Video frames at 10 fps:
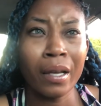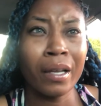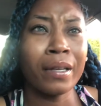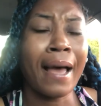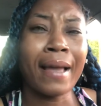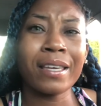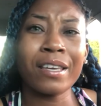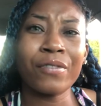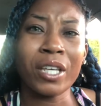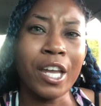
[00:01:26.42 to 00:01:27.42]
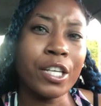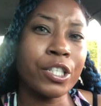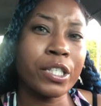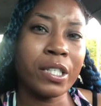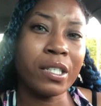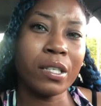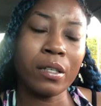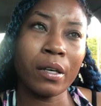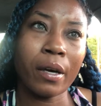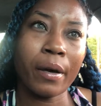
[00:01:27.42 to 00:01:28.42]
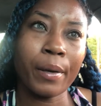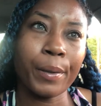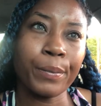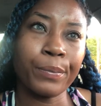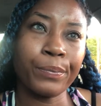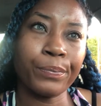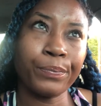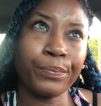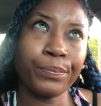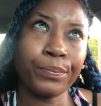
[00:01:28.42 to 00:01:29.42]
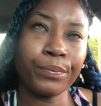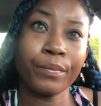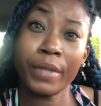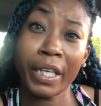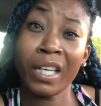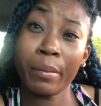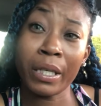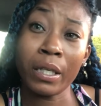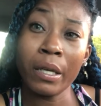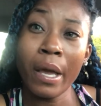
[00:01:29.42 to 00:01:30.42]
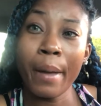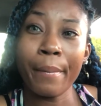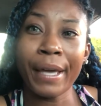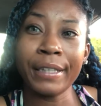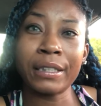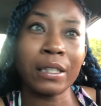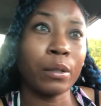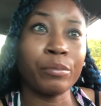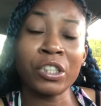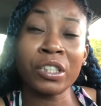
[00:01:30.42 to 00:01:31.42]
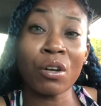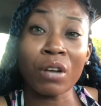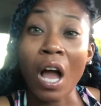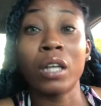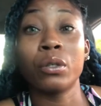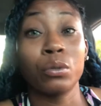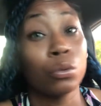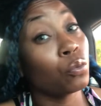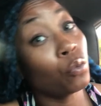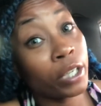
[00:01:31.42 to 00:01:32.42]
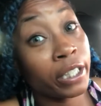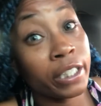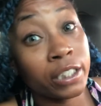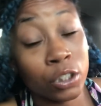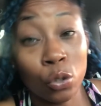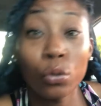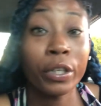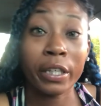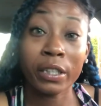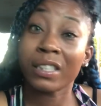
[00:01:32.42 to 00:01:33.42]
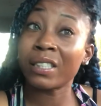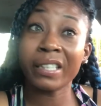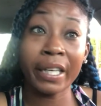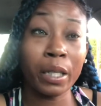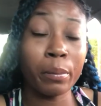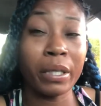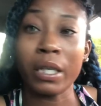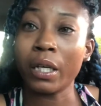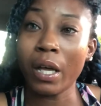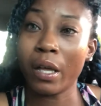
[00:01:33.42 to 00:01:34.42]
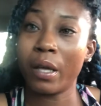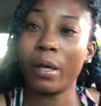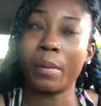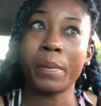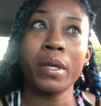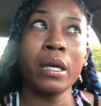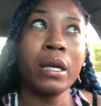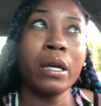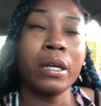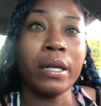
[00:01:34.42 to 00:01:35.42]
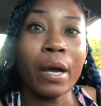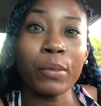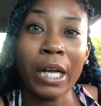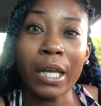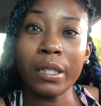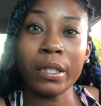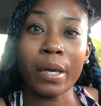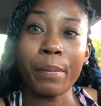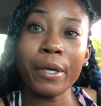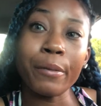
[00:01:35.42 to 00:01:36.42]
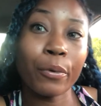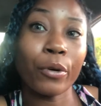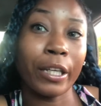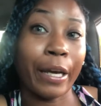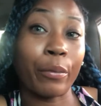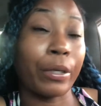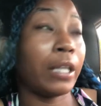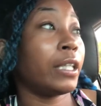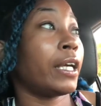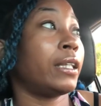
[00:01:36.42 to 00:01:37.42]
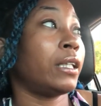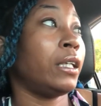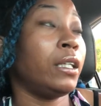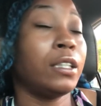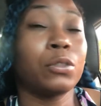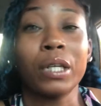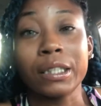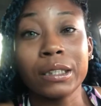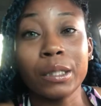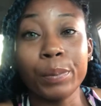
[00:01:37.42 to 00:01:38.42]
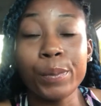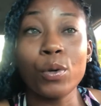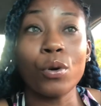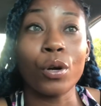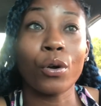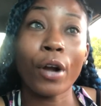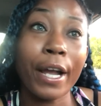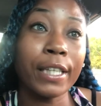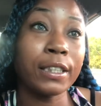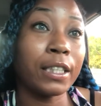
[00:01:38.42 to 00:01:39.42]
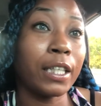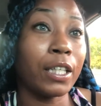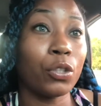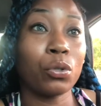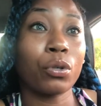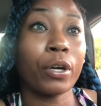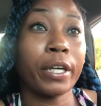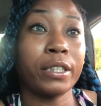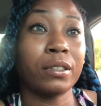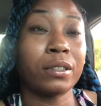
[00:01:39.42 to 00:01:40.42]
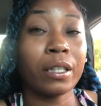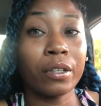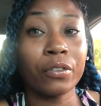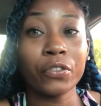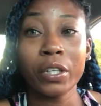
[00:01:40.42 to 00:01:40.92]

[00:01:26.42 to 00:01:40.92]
not giving energy to um the enemy basically i'm just gonna call it what it is and who it is it's the enemy um, now when i look at people and now when i look at things when i see people going crazy and doing crazy stuff